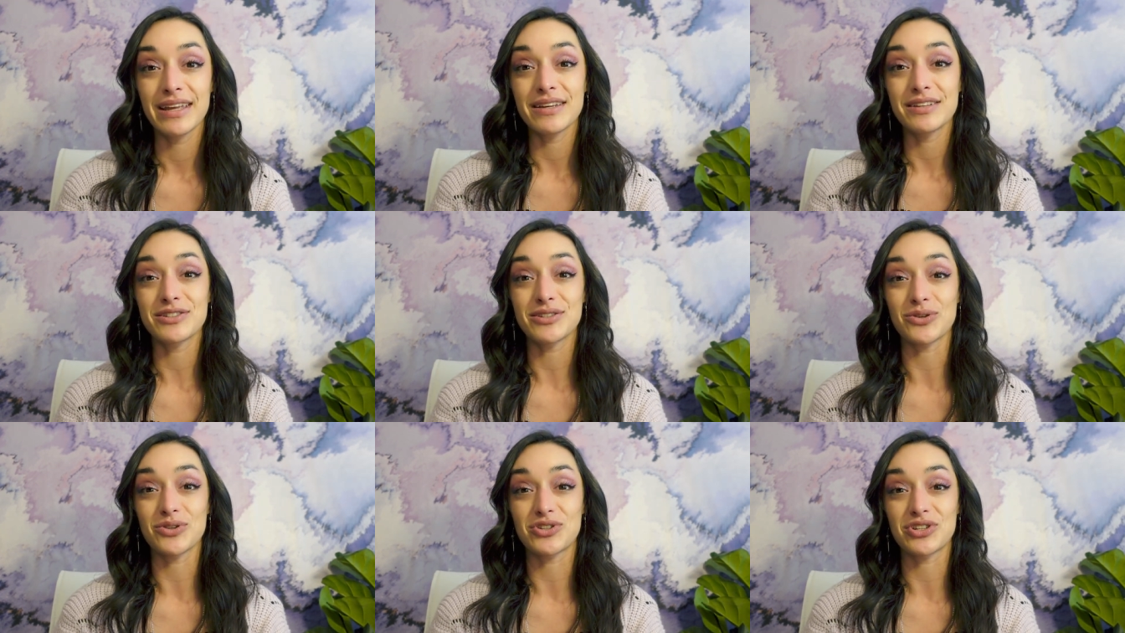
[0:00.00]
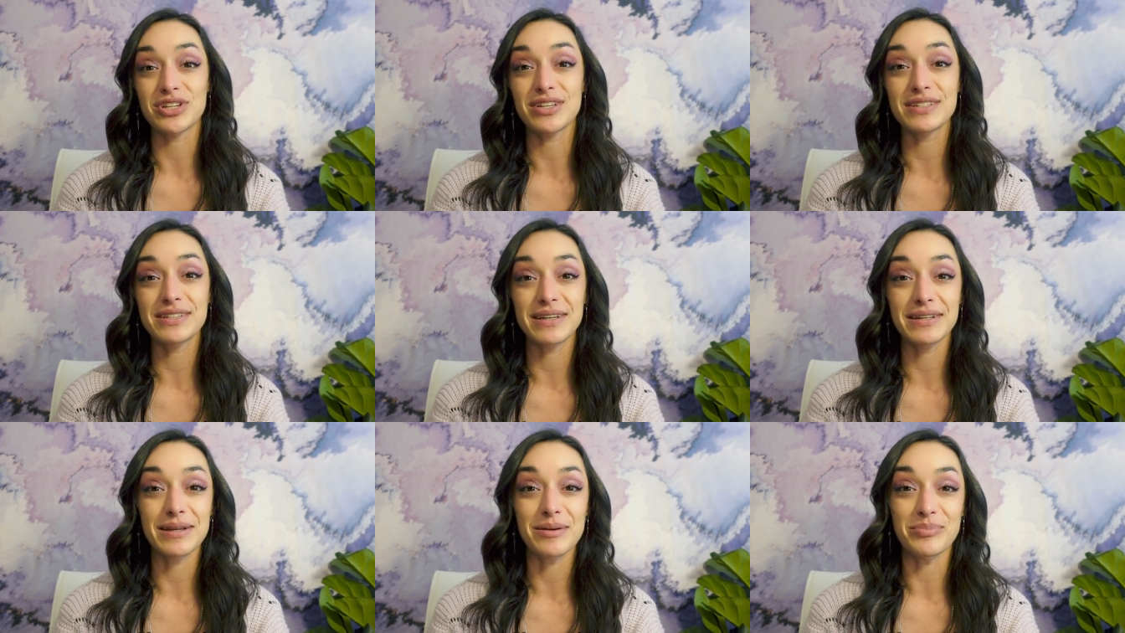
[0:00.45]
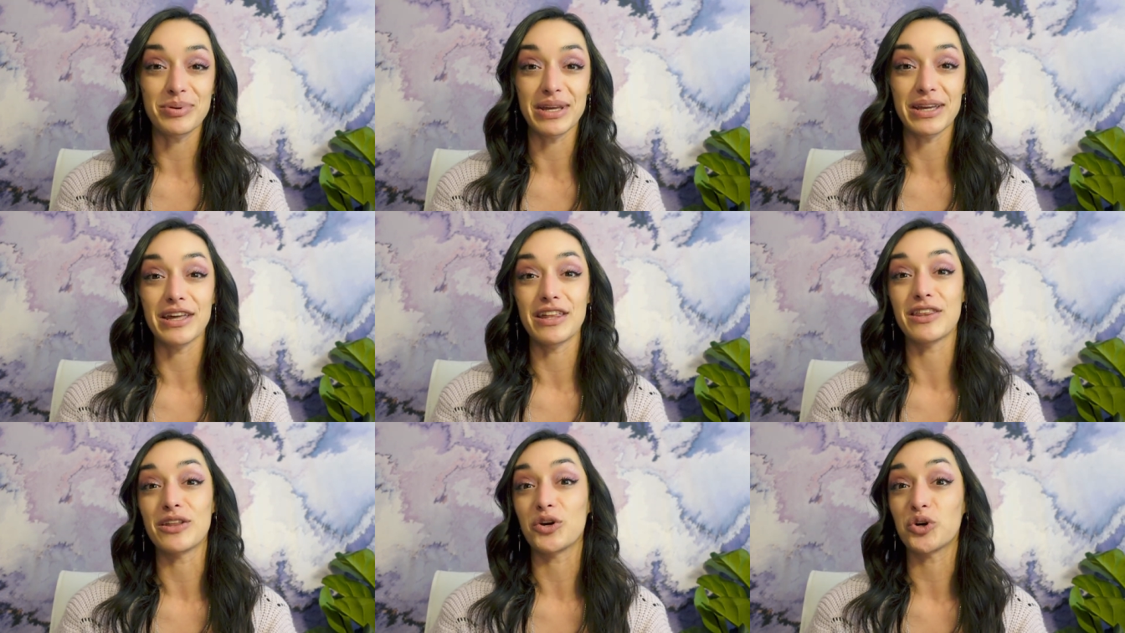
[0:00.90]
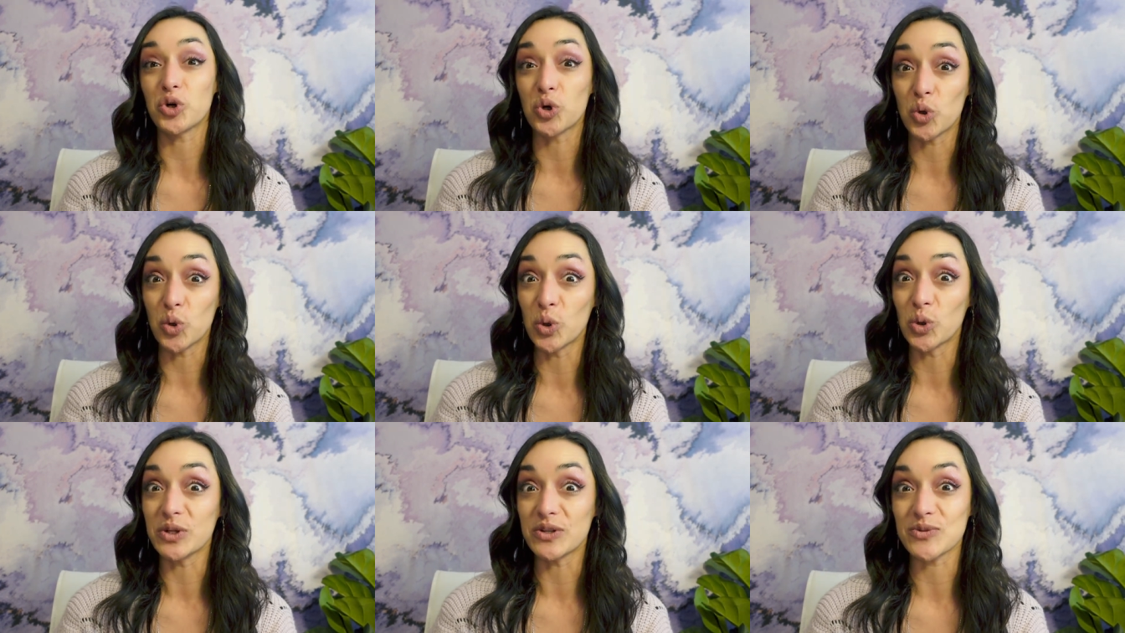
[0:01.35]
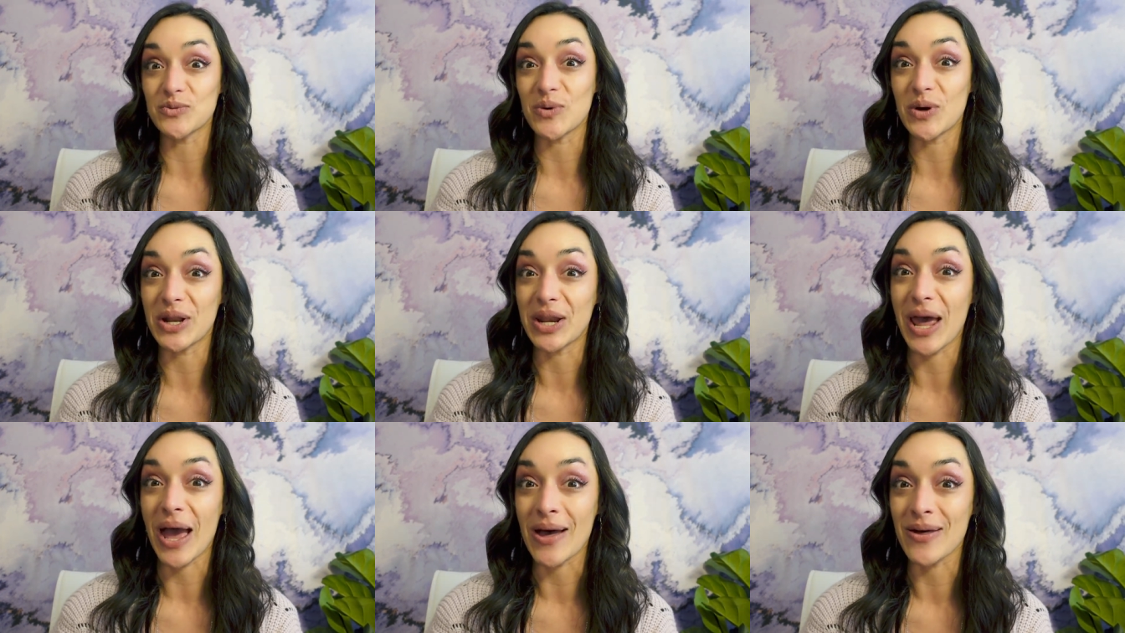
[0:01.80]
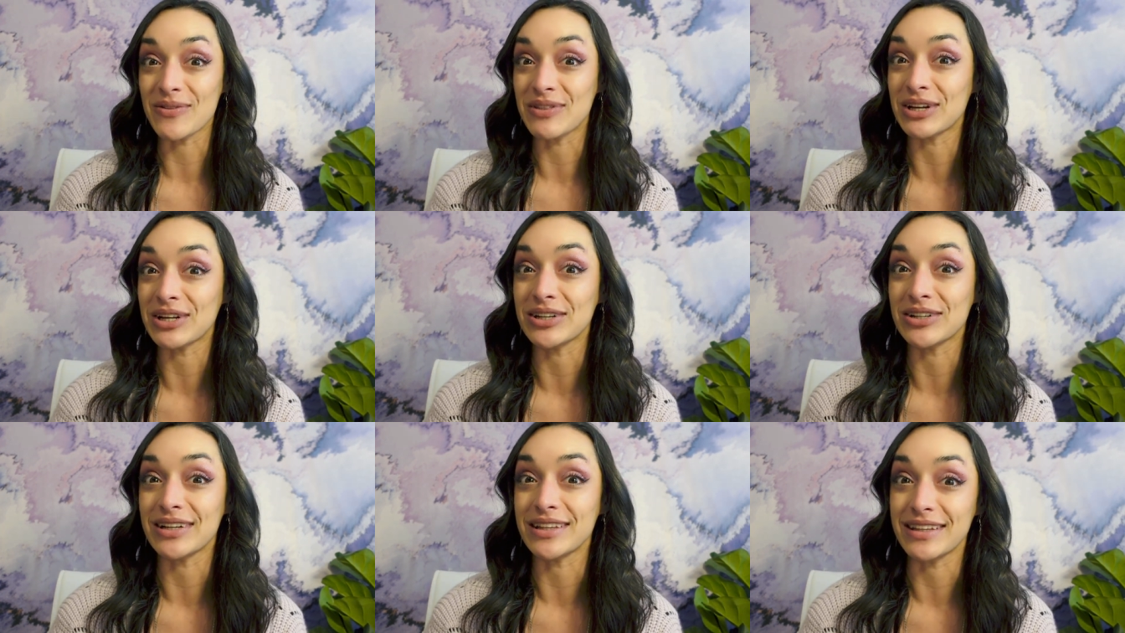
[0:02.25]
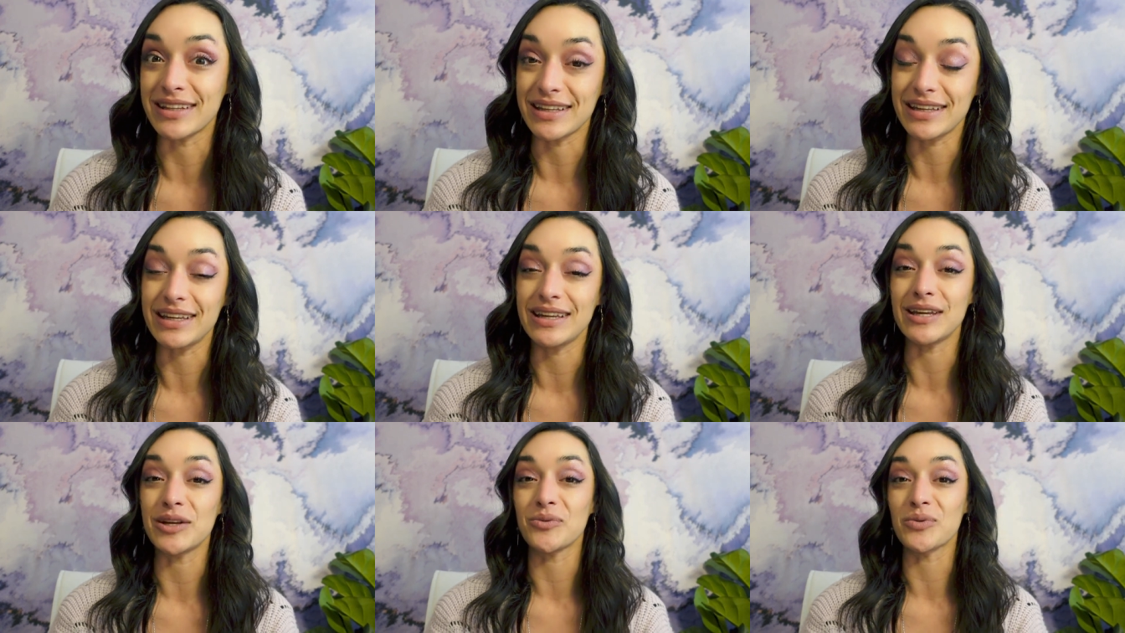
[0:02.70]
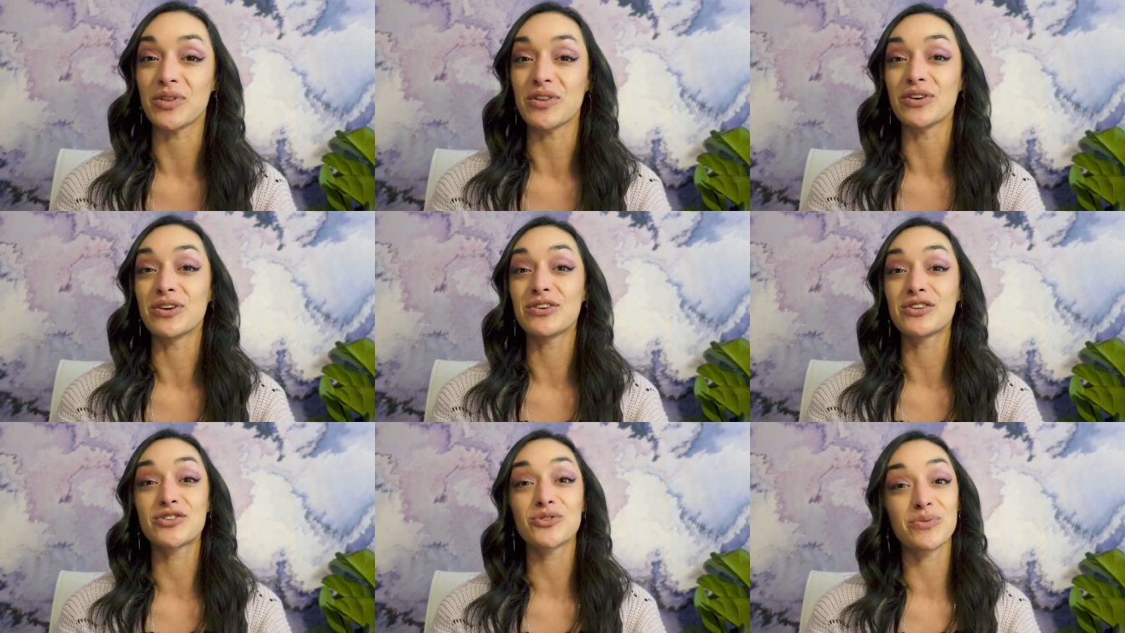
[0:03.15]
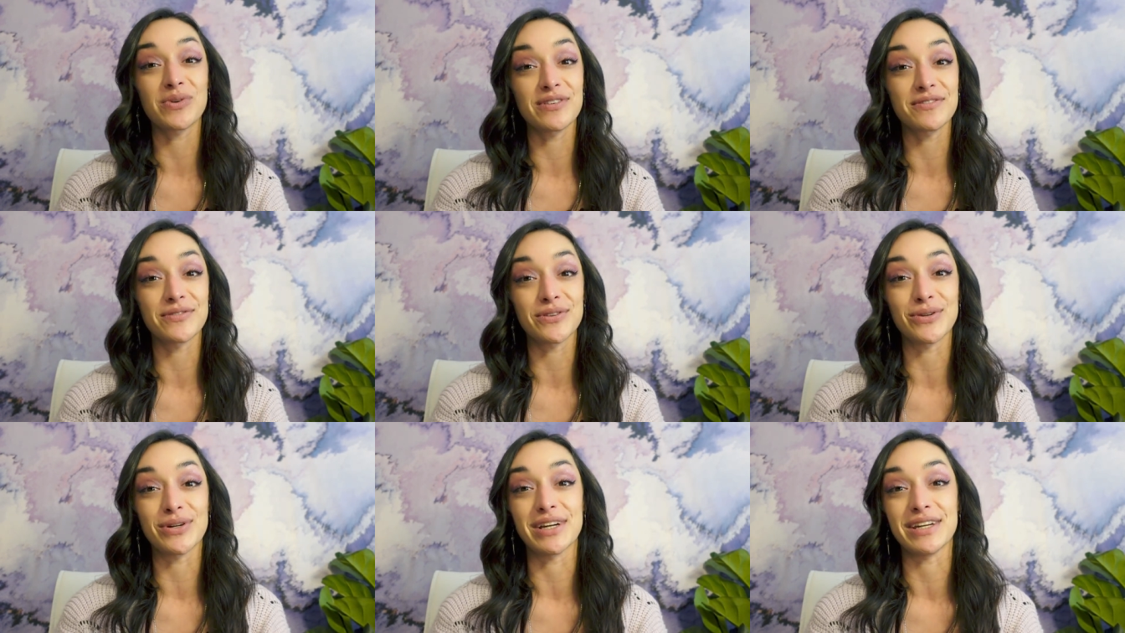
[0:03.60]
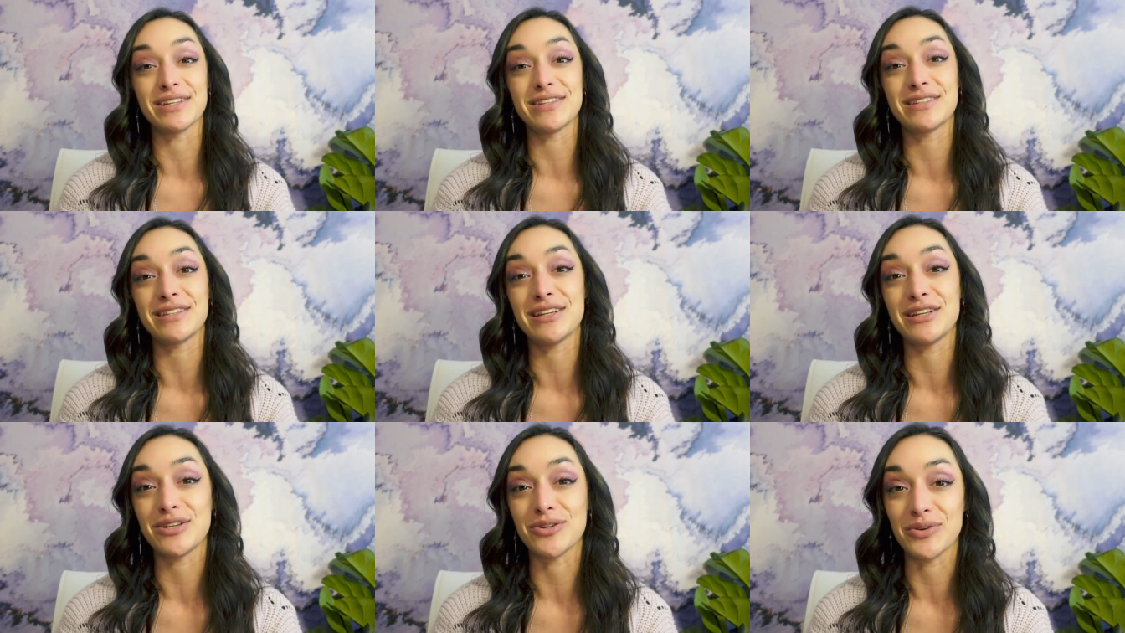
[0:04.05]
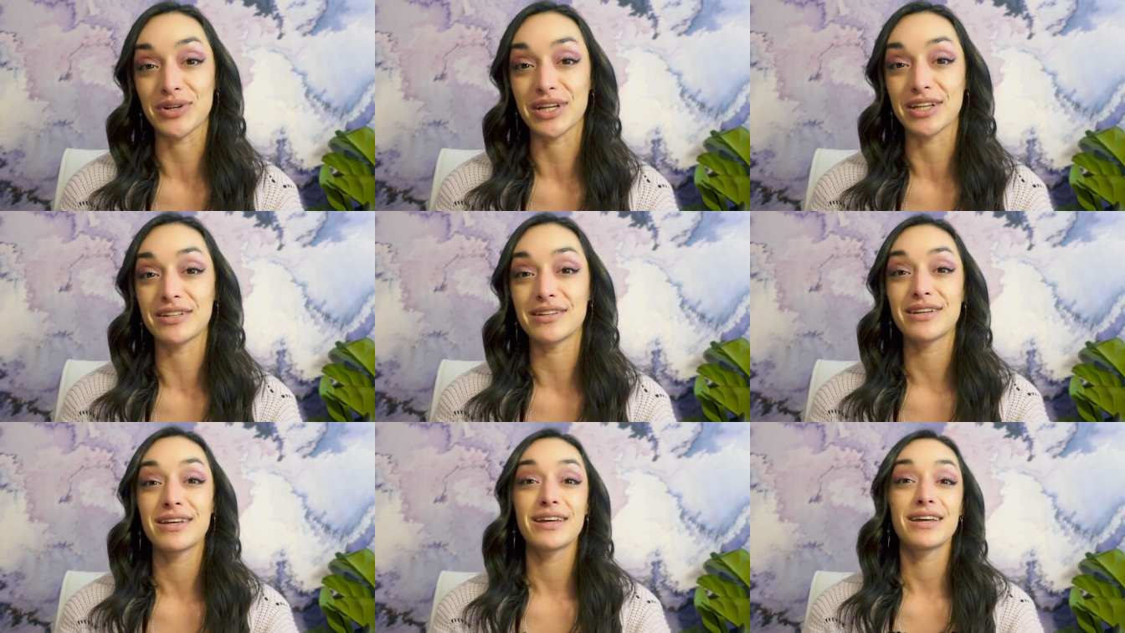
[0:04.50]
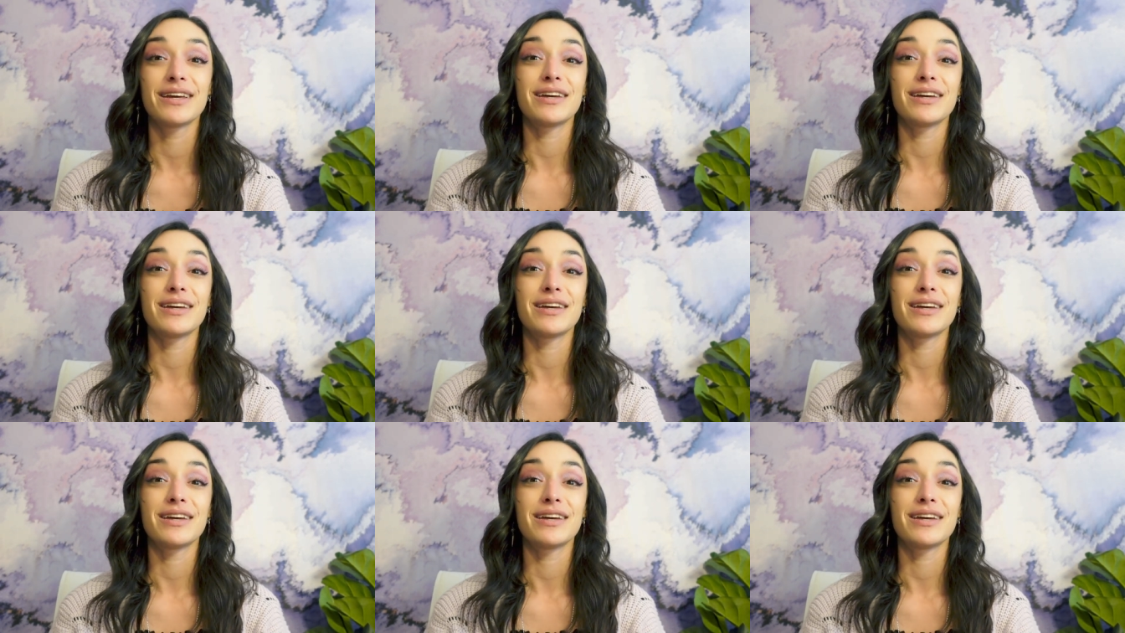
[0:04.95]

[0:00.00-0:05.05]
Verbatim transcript: so she's going to be the coolest one out there in the heat with her twelve volt A C unit.